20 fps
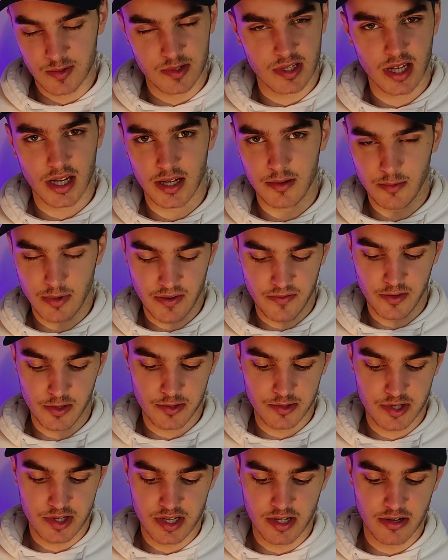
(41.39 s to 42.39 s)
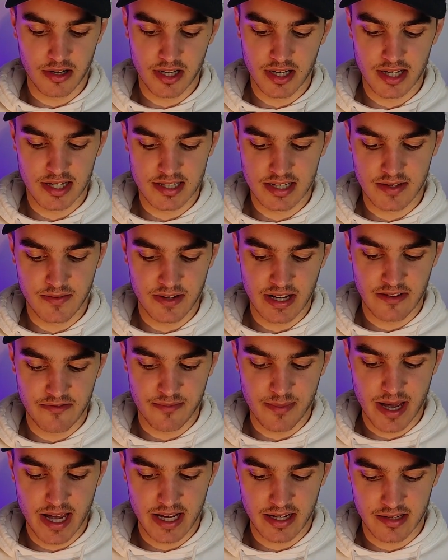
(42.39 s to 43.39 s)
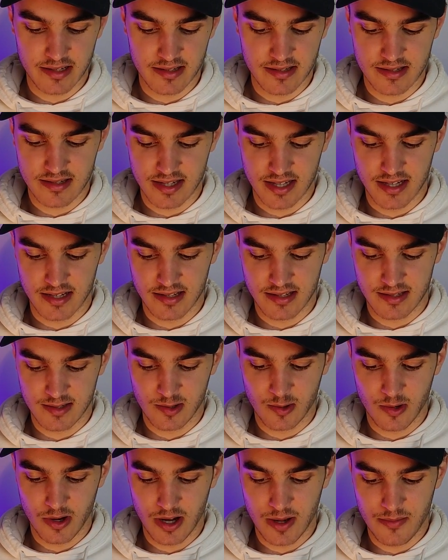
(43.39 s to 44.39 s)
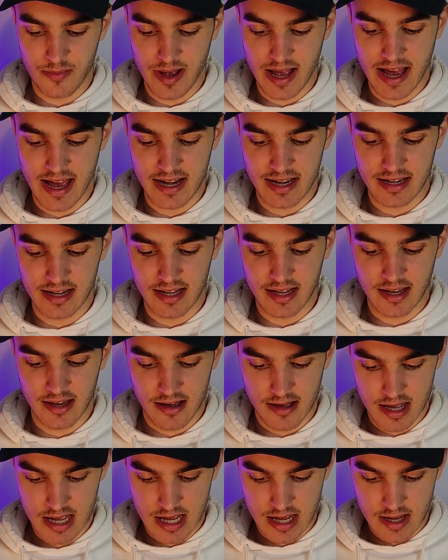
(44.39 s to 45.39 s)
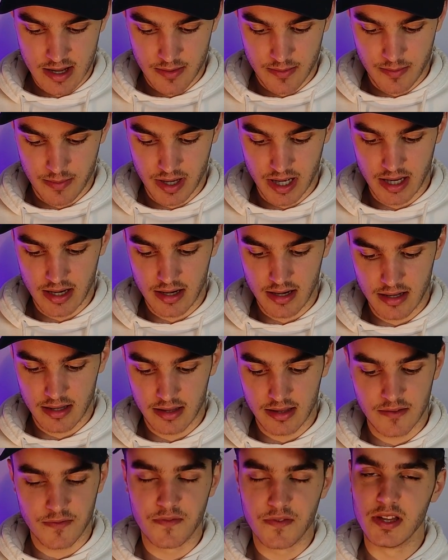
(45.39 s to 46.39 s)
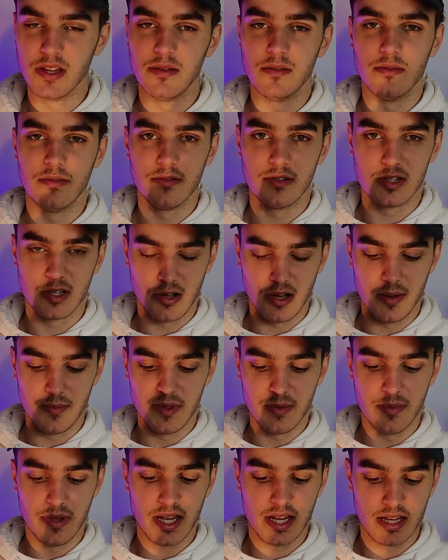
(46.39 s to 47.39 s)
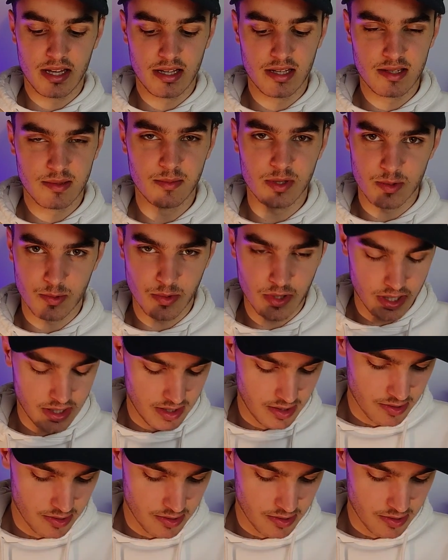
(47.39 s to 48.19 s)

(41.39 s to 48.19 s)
was like revolutionary. It doesn't even have magnets and it's quite bad now. But for the time, the mechanism was really